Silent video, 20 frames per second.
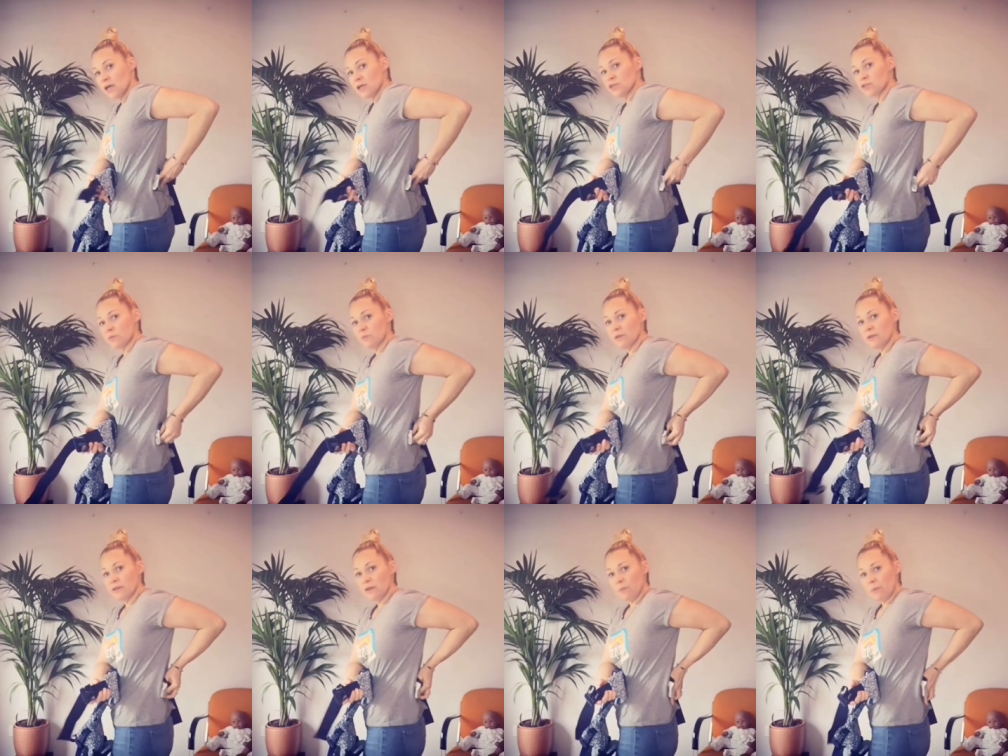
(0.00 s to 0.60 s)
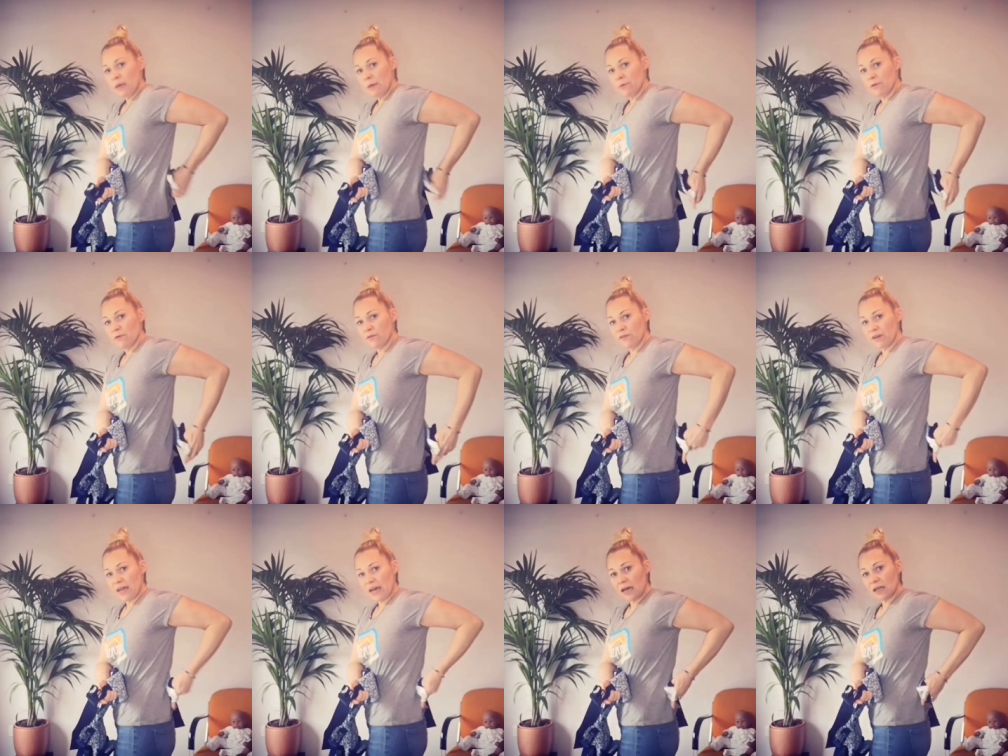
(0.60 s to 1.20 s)
Something that people
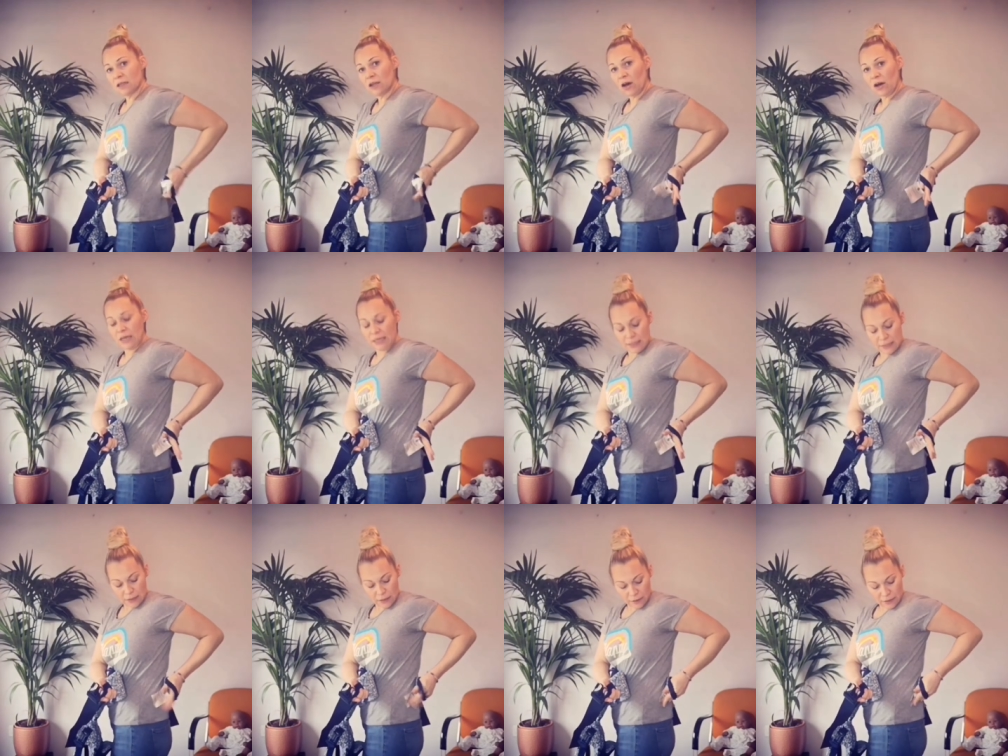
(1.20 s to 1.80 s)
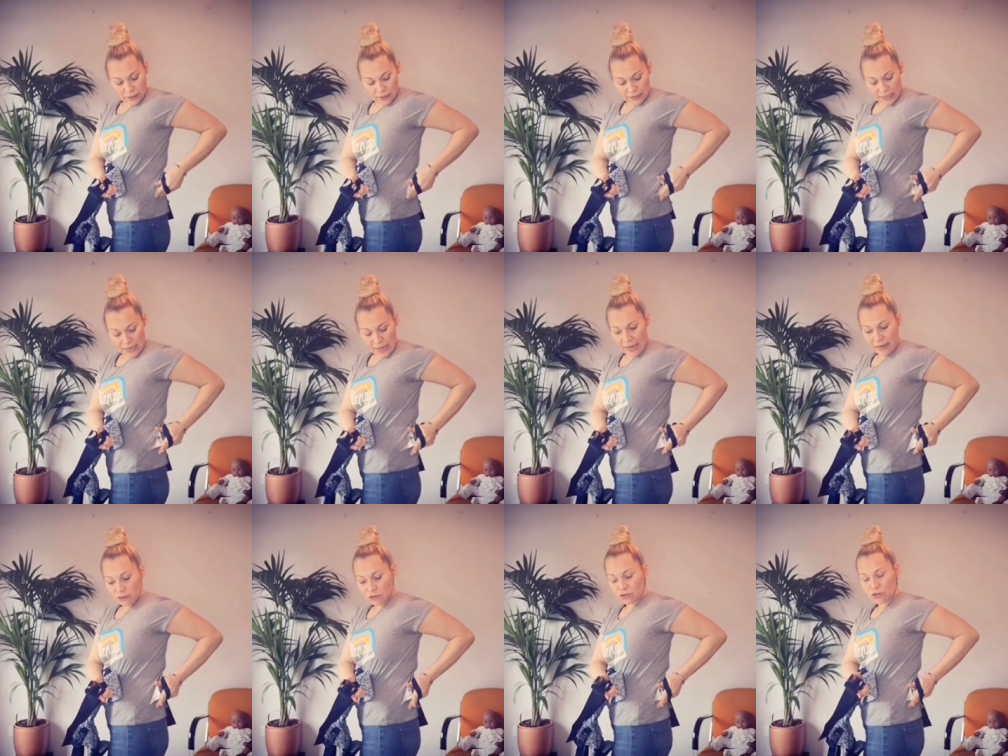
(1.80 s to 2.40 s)
forget a lot is this
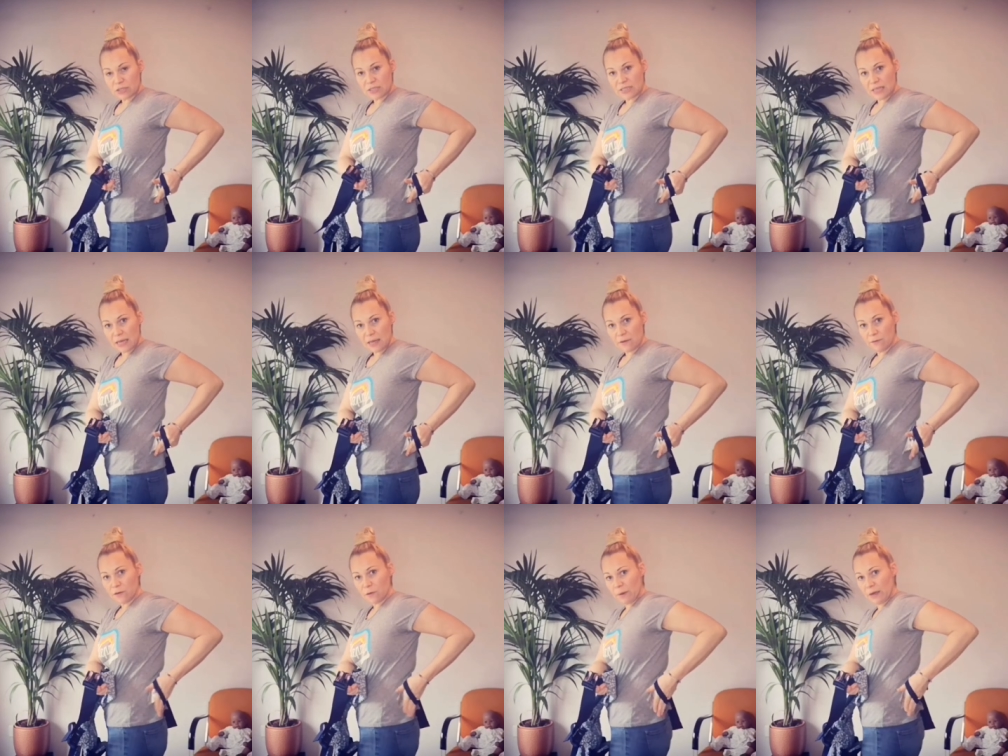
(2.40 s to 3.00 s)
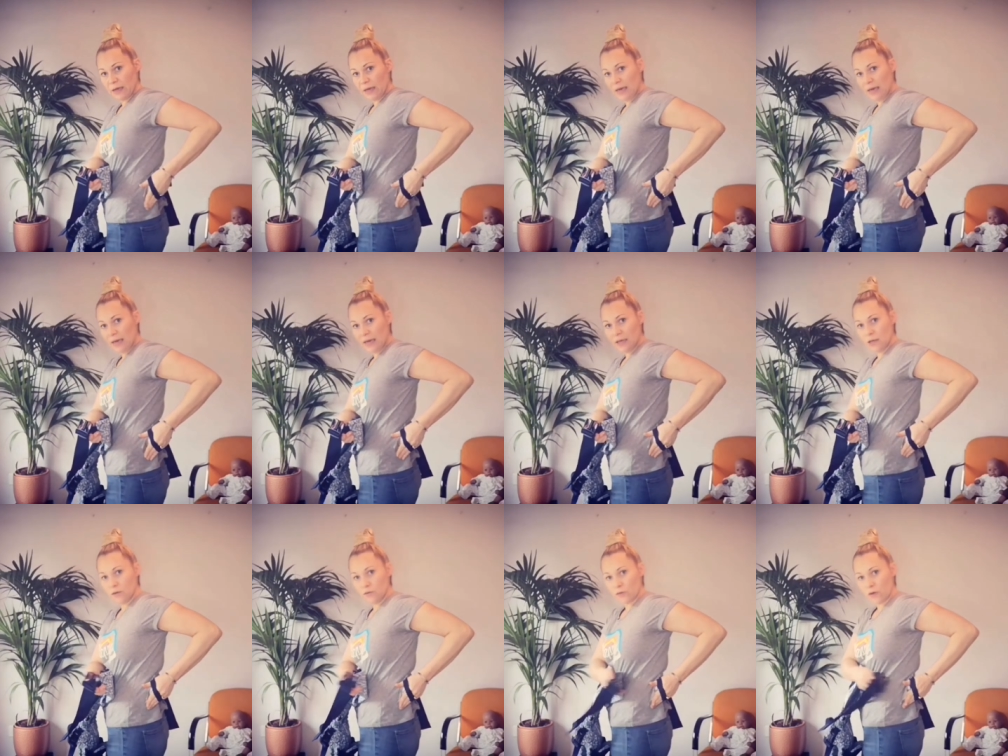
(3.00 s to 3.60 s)
extra safety bit
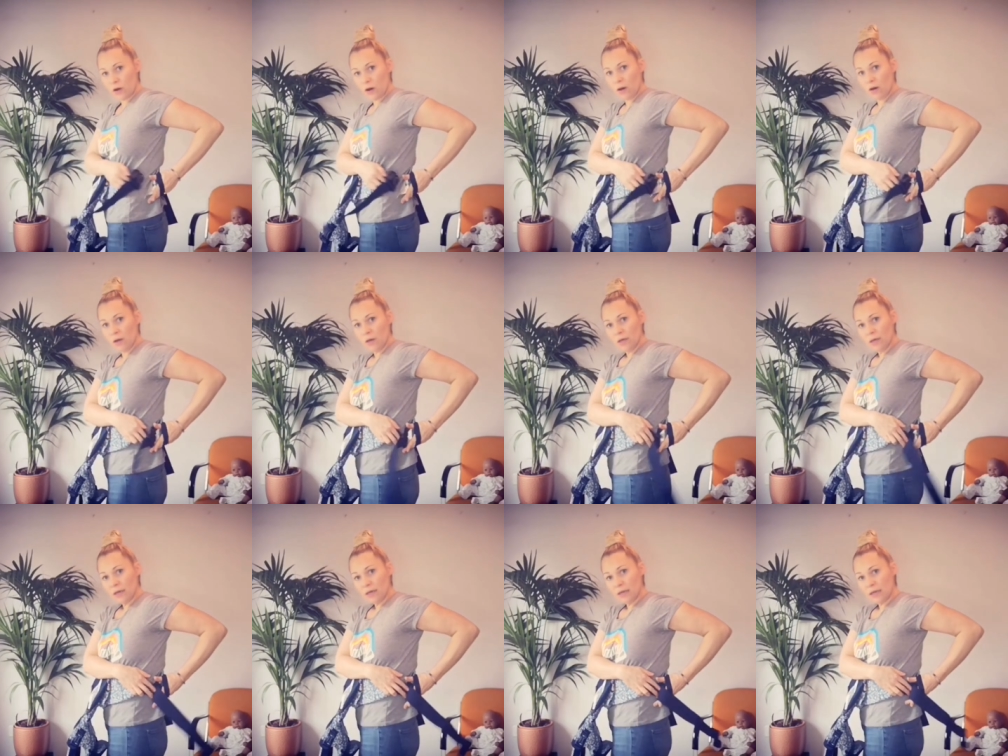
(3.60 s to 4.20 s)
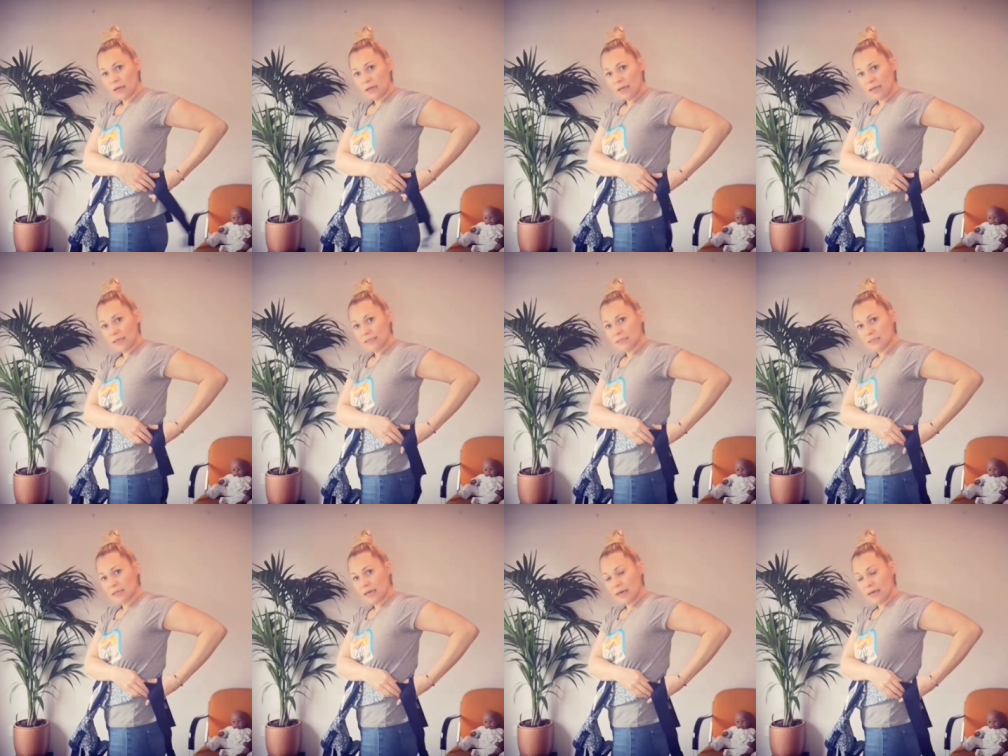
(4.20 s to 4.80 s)
here. You've got an
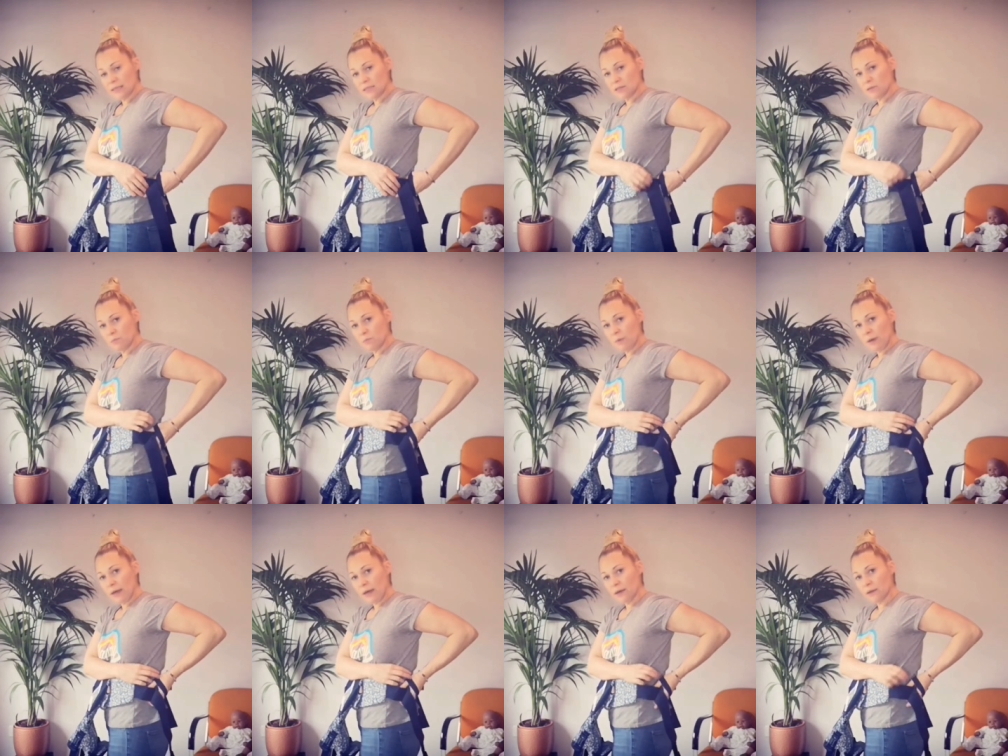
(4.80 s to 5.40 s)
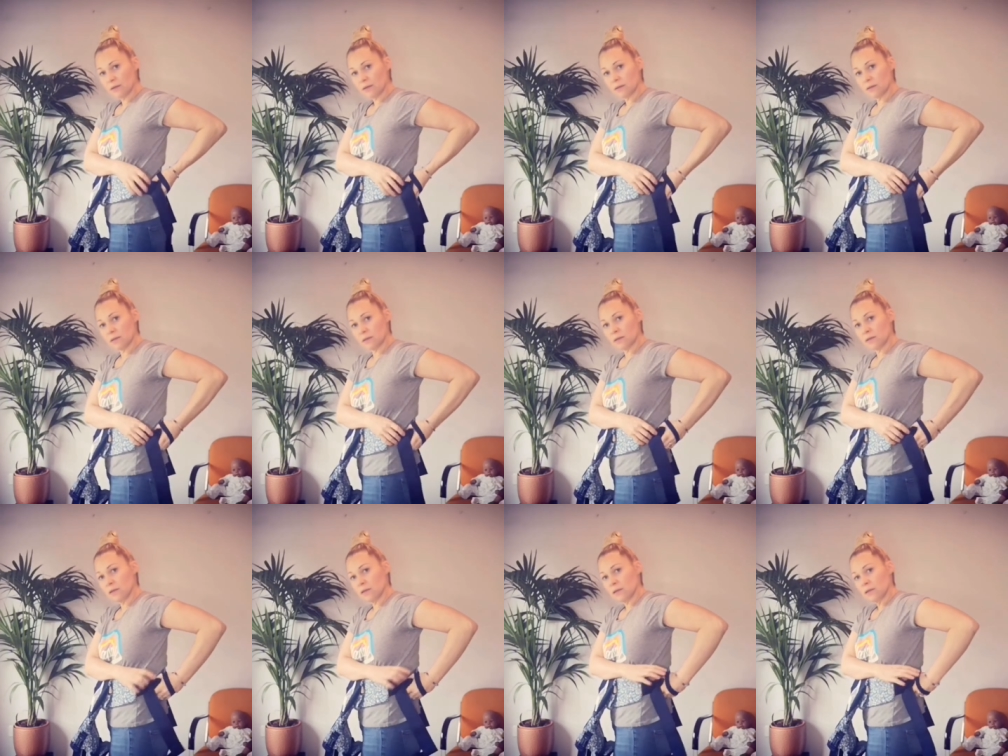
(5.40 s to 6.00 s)
elasticated bit.
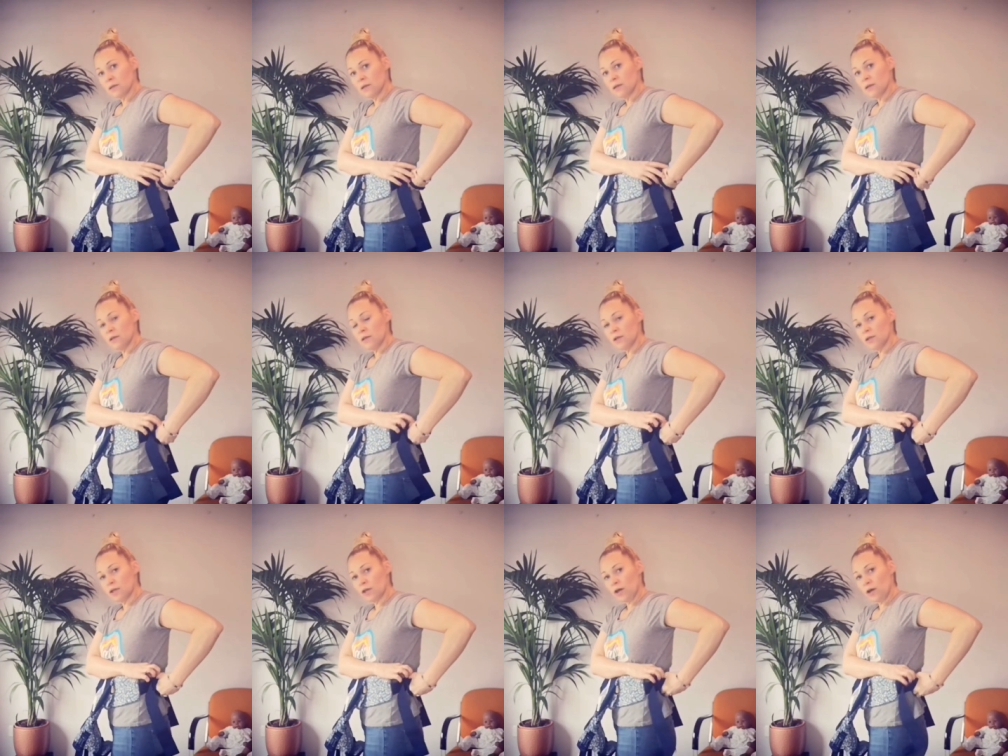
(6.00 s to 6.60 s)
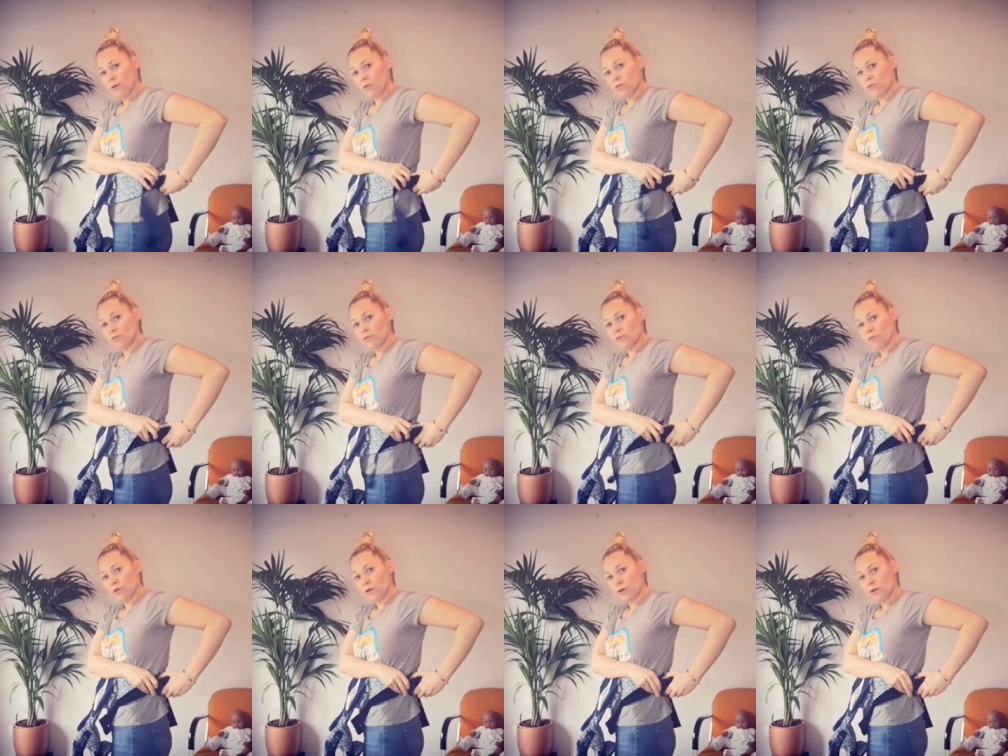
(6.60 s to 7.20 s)
You're going to go
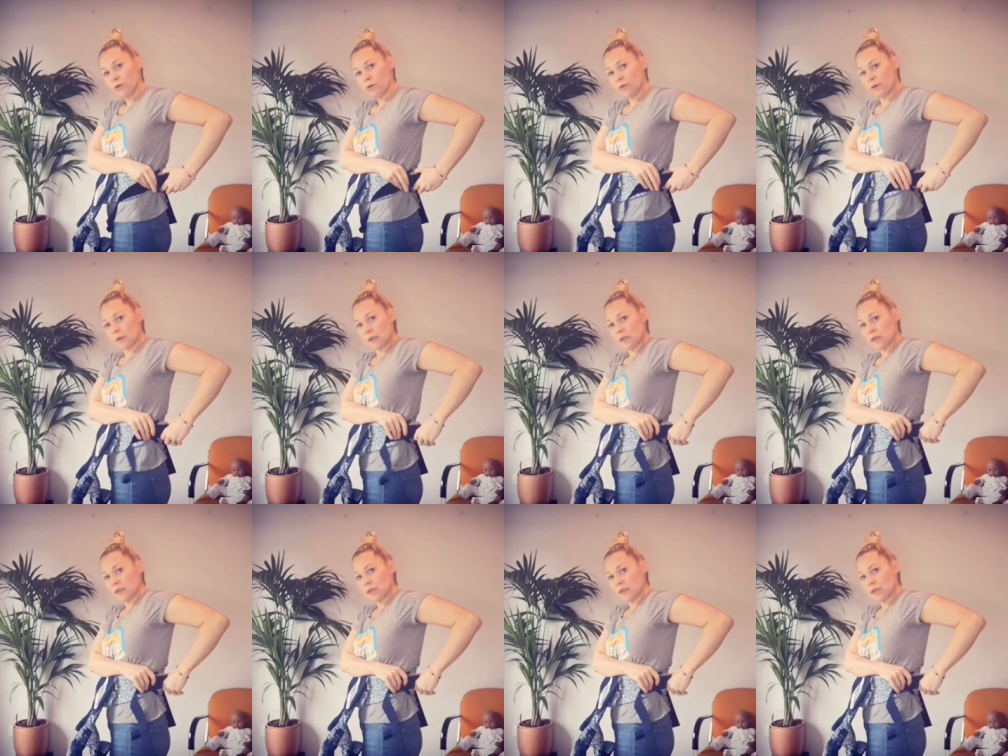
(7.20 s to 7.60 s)
through